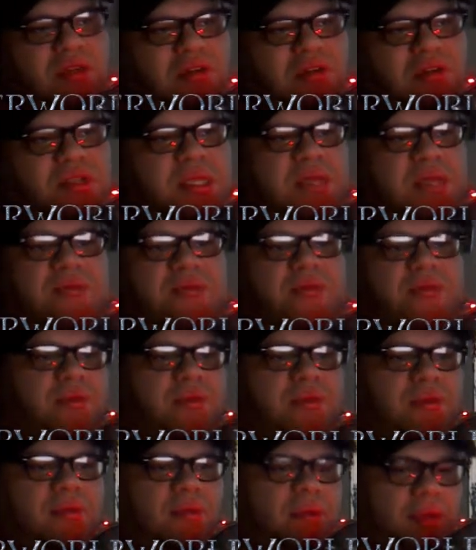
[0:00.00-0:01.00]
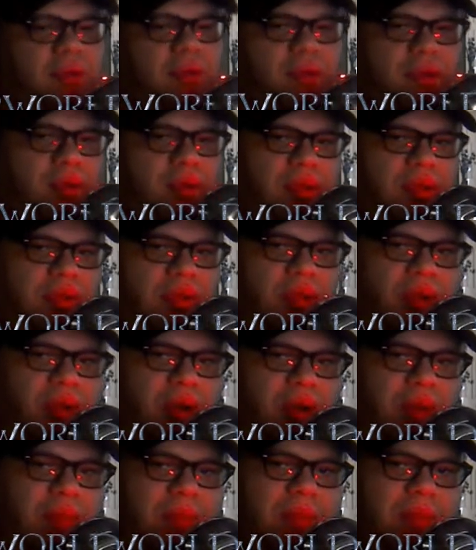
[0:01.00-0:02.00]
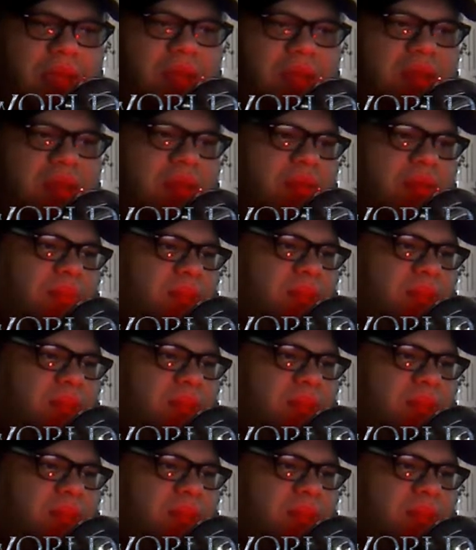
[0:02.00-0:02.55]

cartoon, you know what I mean?